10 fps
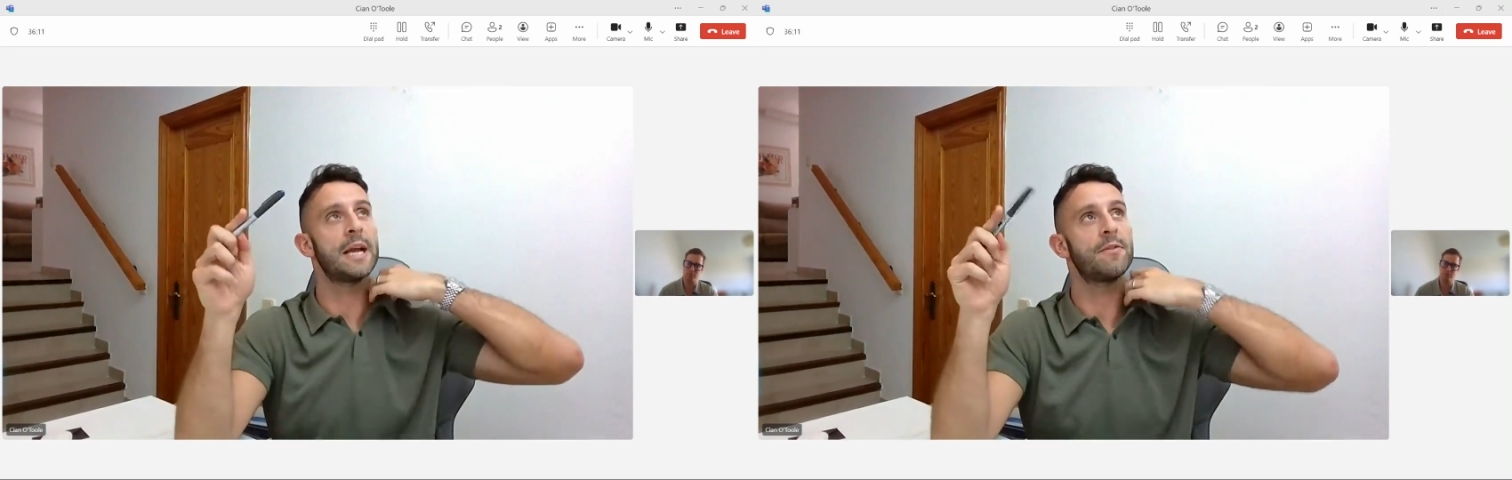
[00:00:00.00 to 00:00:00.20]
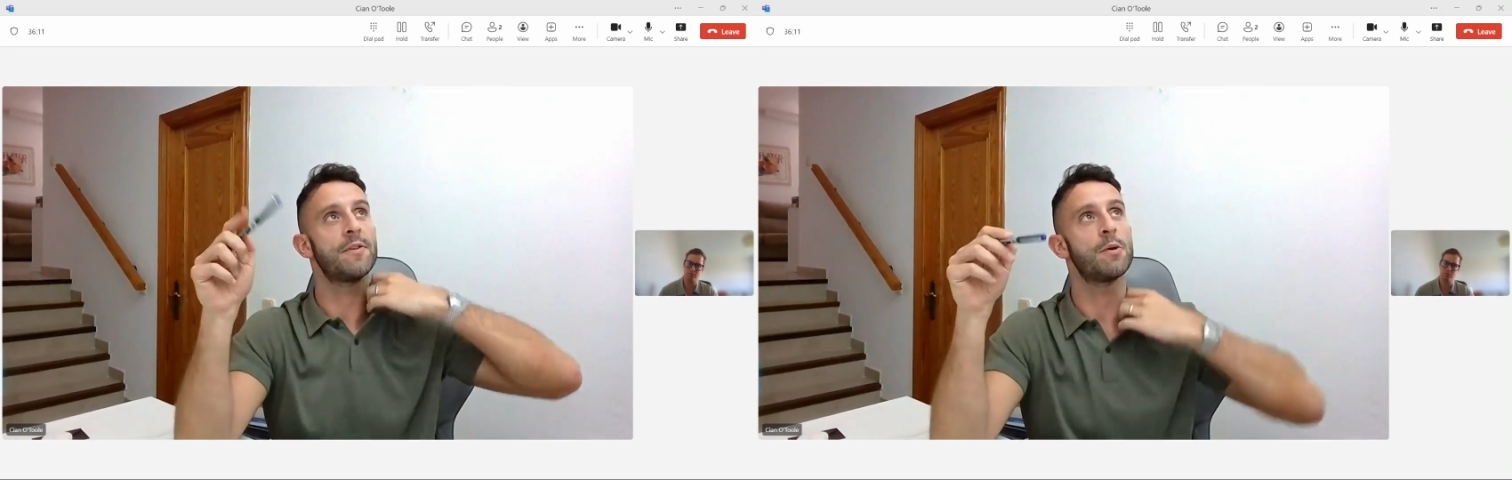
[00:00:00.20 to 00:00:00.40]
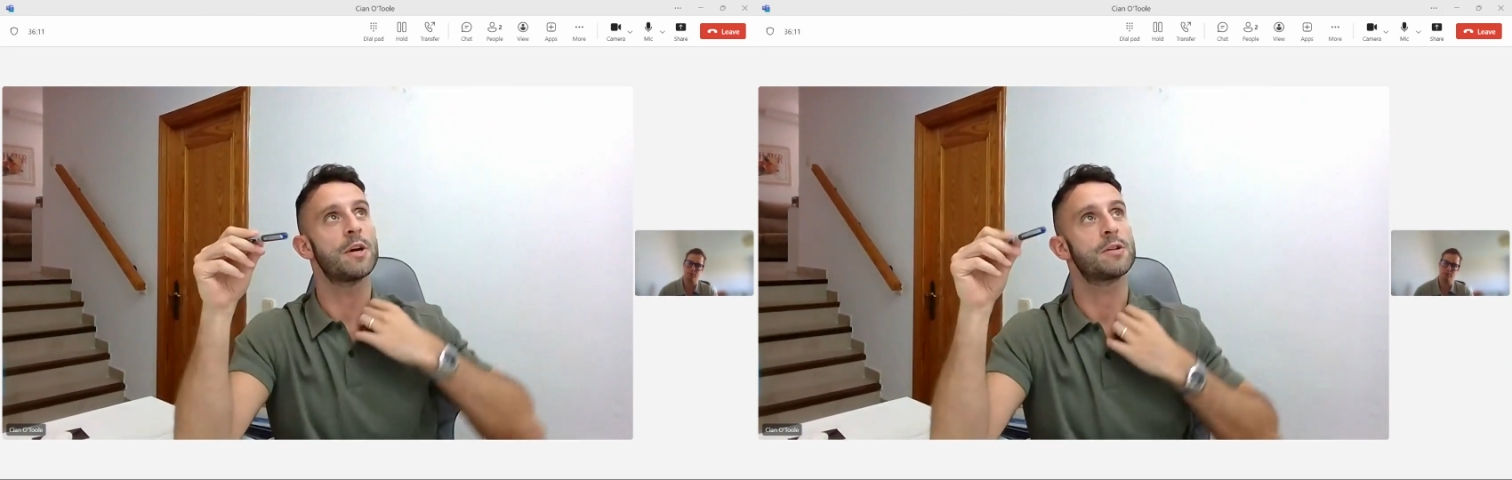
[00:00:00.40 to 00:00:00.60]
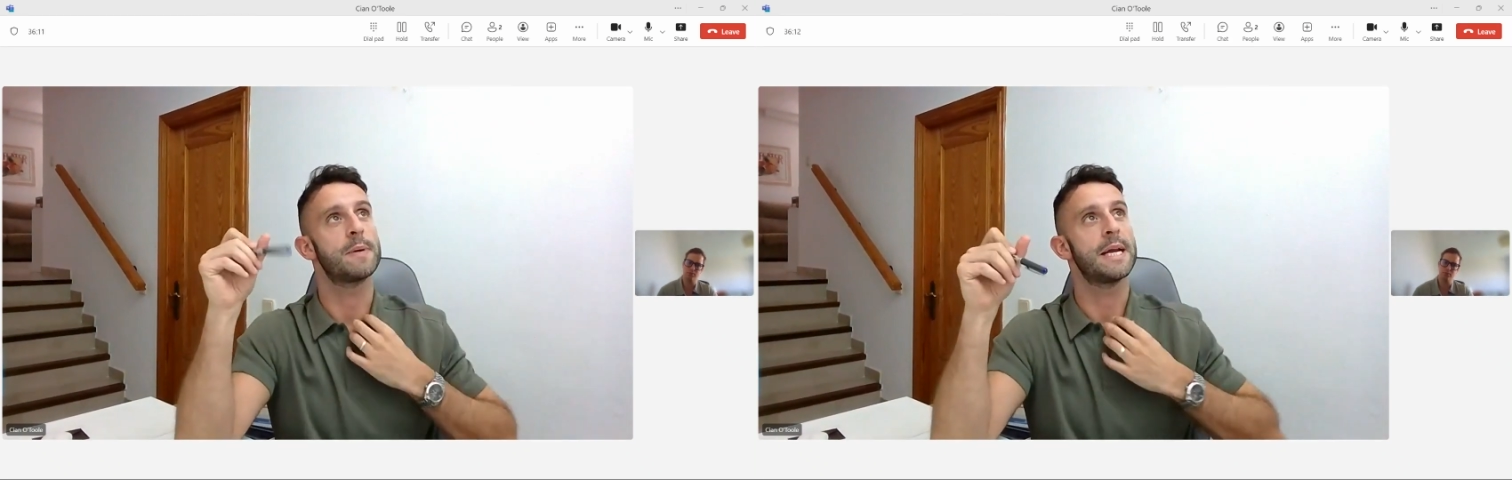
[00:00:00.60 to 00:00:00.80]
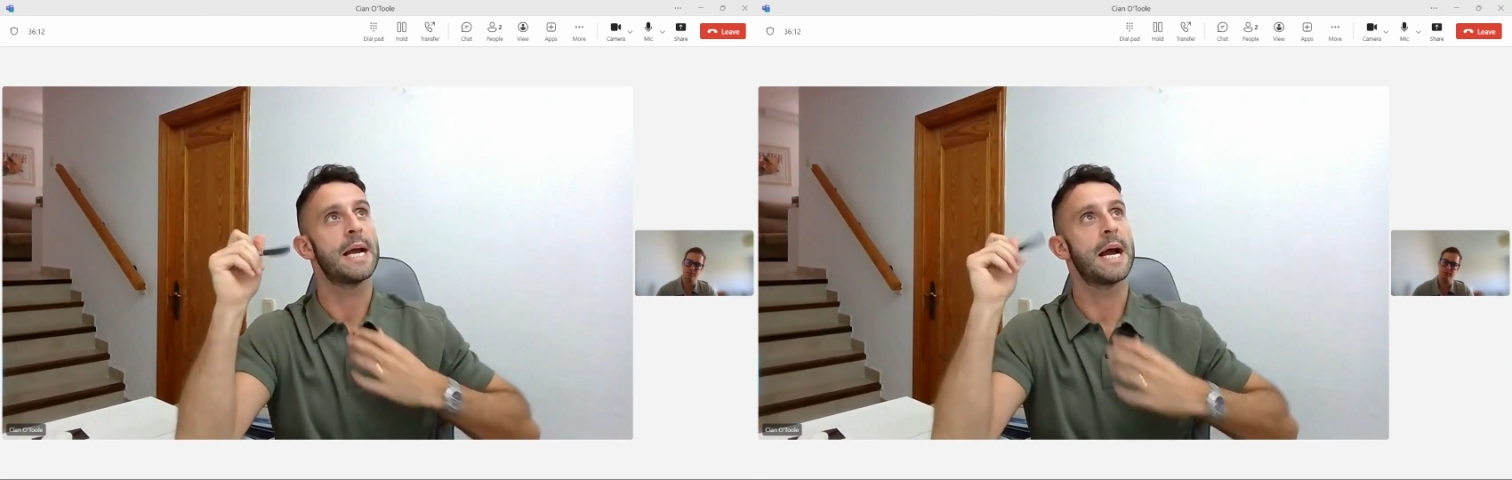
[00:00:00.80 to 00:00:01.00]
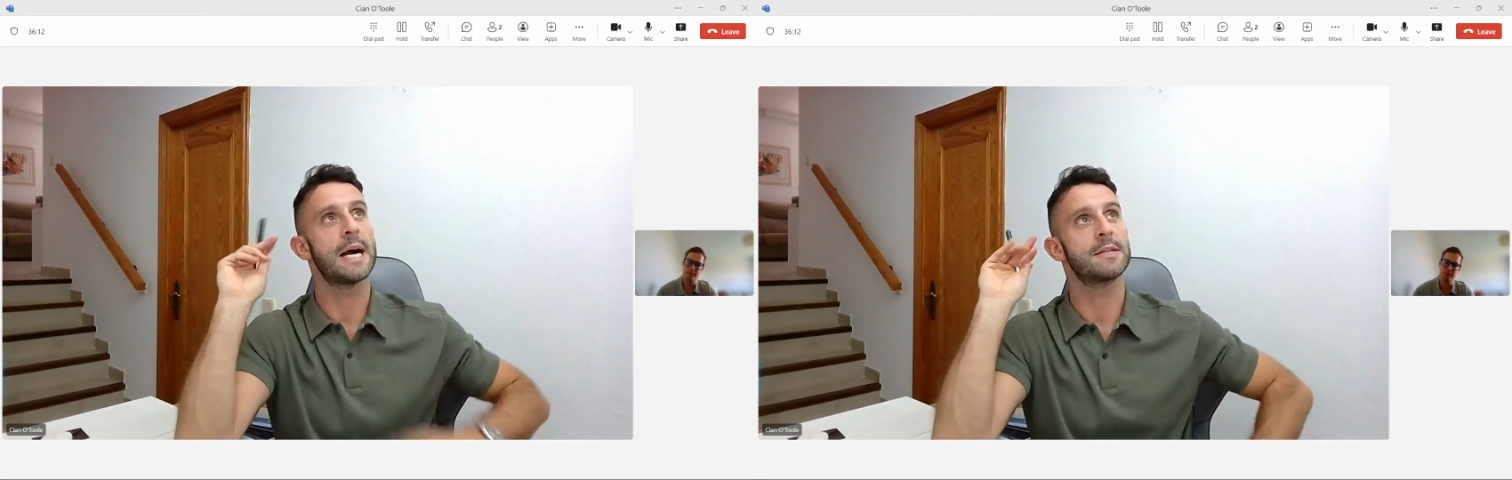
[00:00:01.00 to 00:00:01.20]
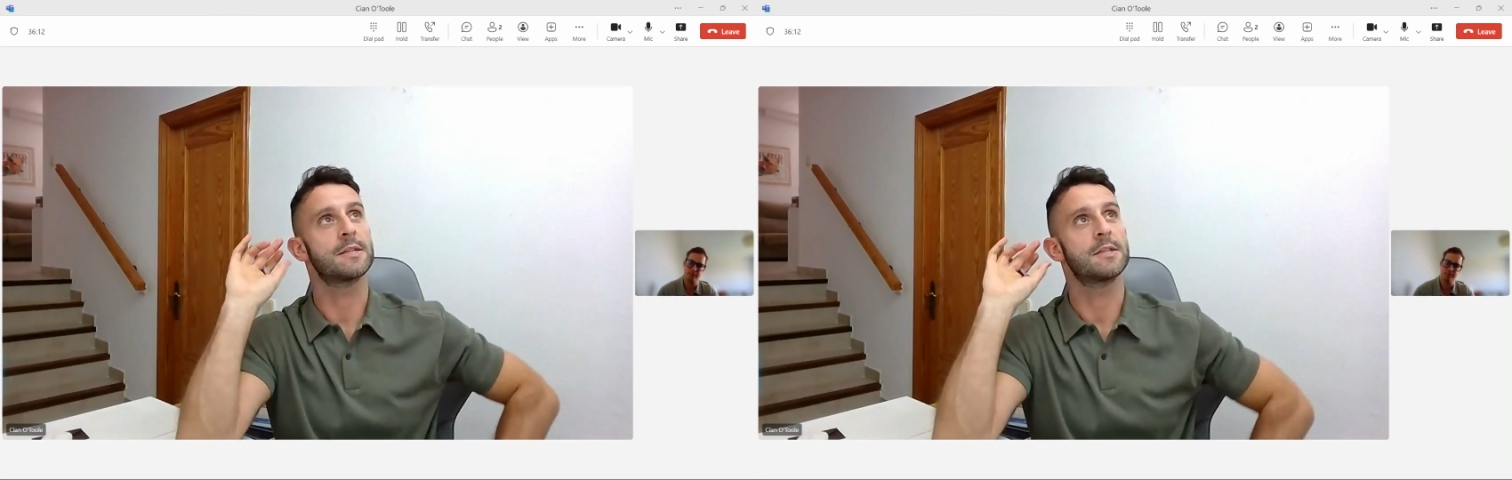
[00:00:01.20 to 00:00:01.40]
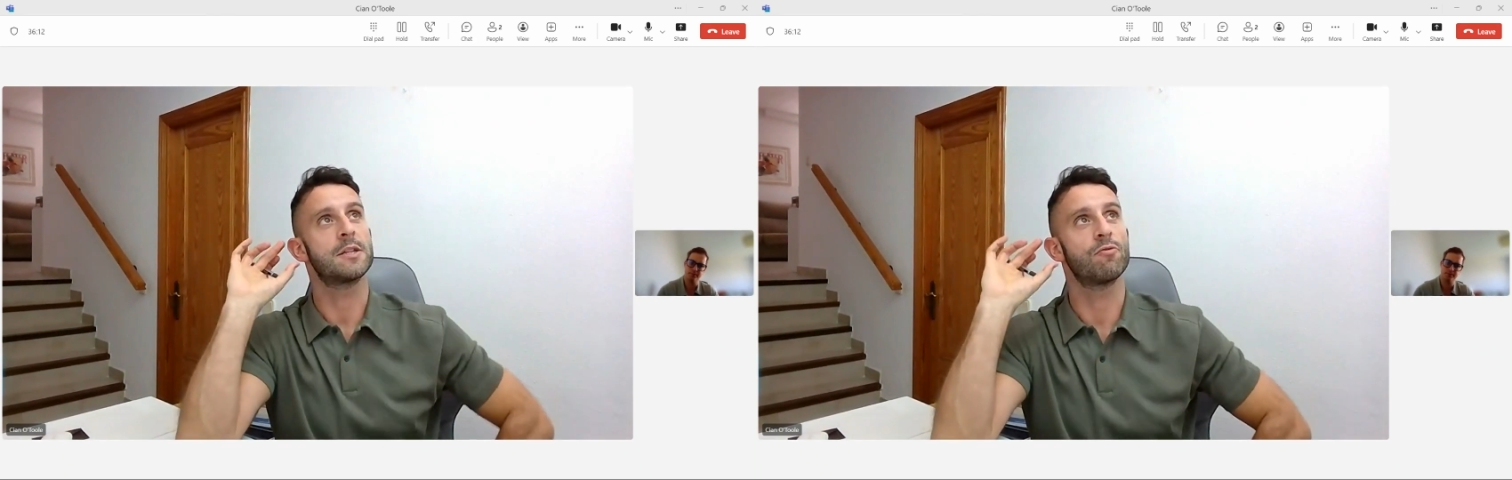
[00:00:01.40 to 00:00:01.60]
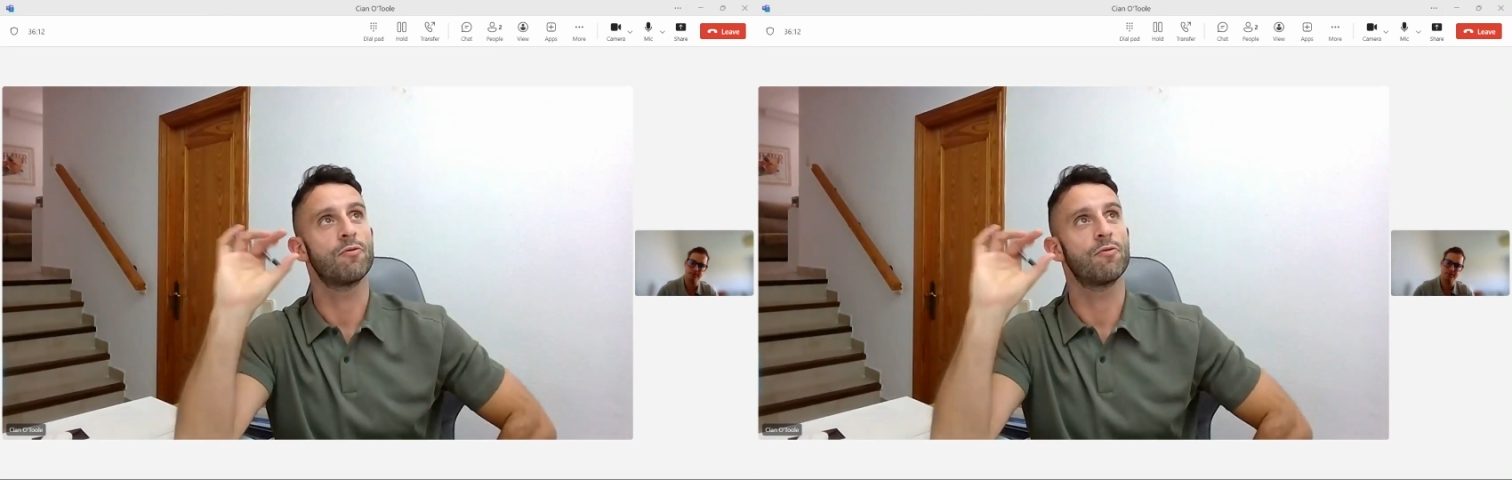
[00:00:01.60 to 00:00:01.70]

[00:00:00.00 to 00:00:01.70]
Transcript: think of USP as